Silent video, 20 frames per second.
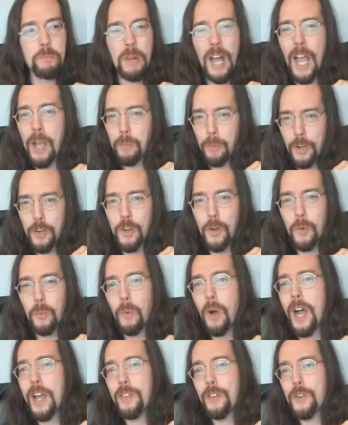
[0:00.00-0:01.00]
I wonder
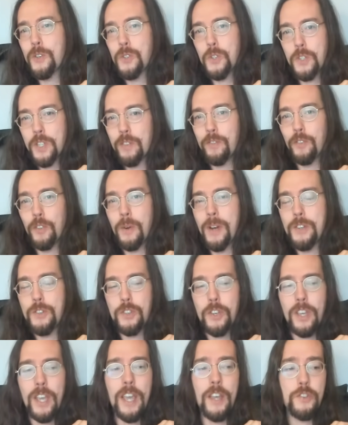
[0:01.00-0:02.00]
why there's a
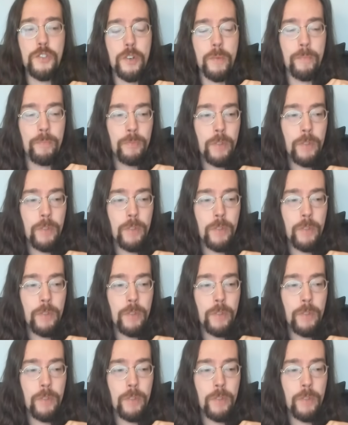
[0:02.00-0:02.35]
differentiation.